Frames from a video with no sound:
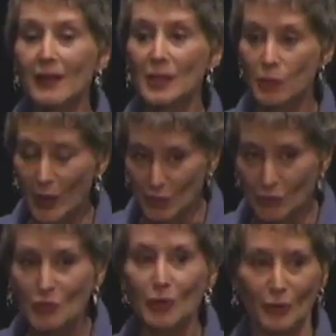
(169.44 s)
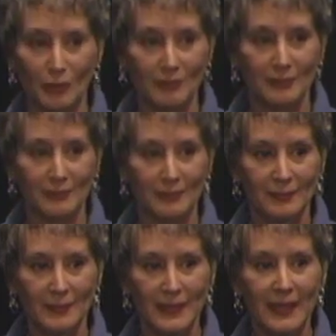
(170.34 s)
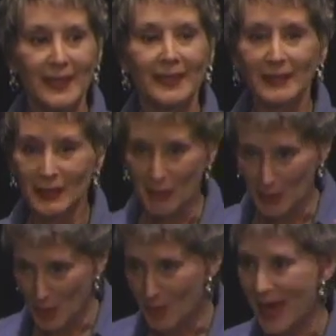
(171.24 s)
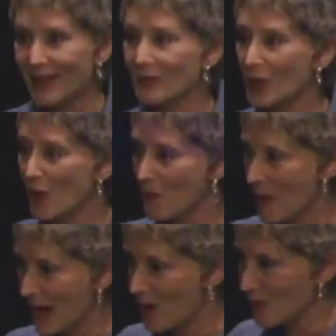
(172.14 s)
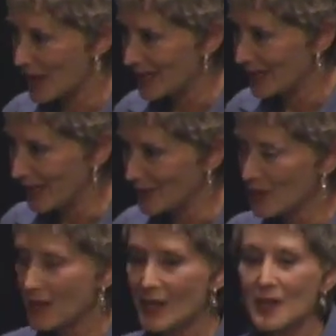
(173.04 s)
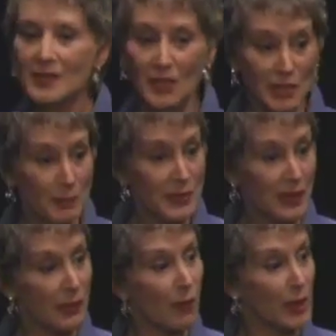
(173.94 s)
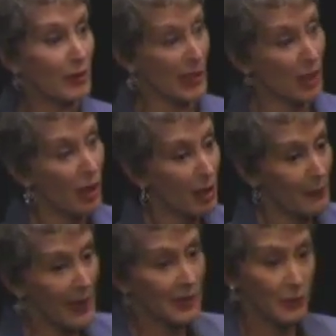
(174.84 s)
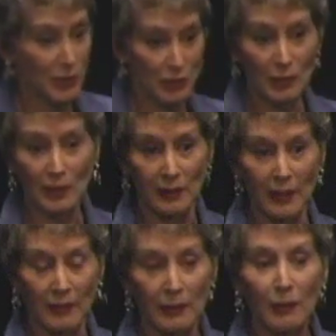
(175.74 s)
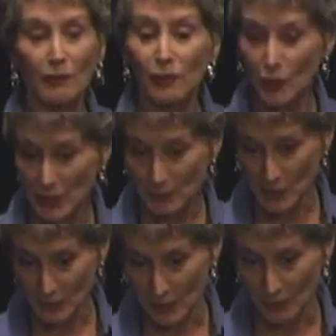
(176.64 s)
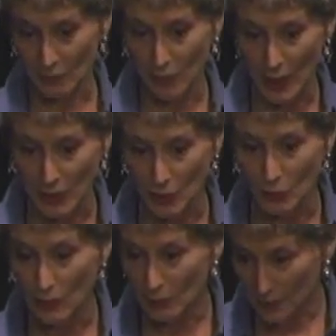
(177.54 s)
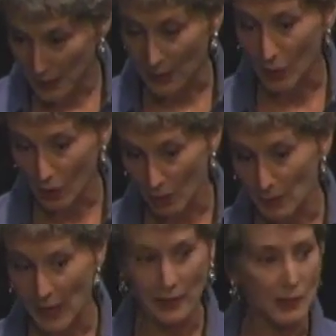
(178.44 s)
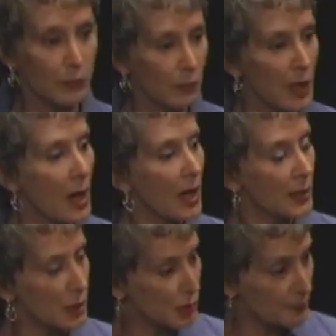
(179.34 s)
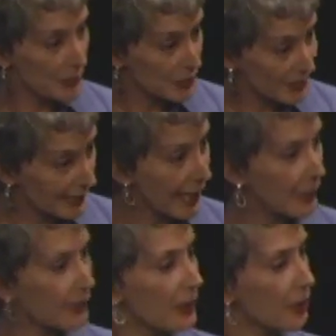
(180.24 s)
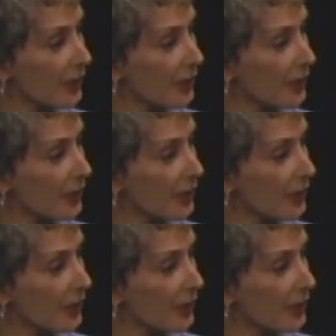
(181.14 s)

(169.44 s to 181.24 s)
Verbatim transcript: is what you do. Let me go back and go back over that again. 60% of why you get a callback is what you look like. 40% of why you get a callback is, is your personality, your